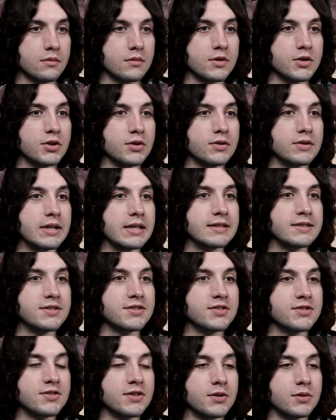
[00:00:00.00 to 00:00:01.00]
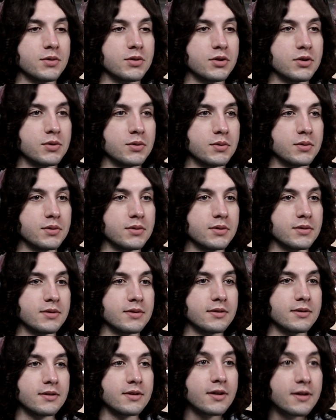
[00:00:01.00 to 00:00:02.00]
Dude, that's so
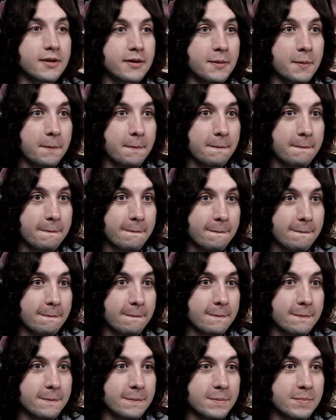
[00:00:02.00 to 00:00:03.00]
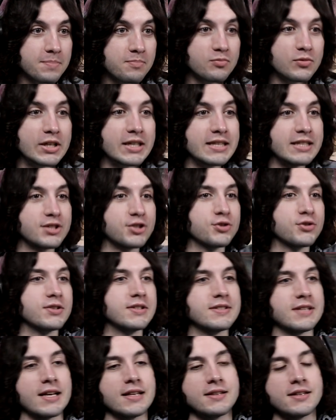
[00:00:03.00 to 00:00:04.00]
cool. Look at the
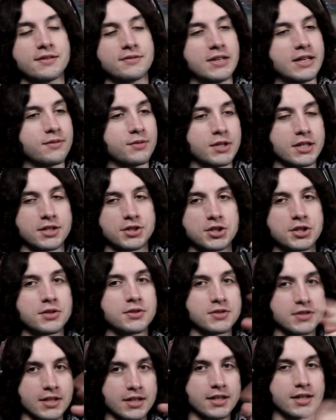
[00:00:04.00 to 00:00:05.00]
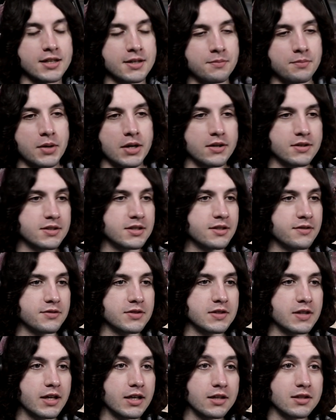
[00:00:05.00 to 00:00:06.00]
trees. I love that when it shows like comparison of
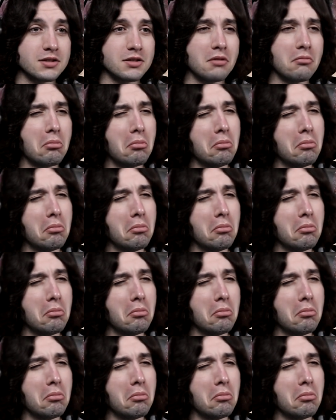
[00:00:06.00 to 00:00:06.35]
size.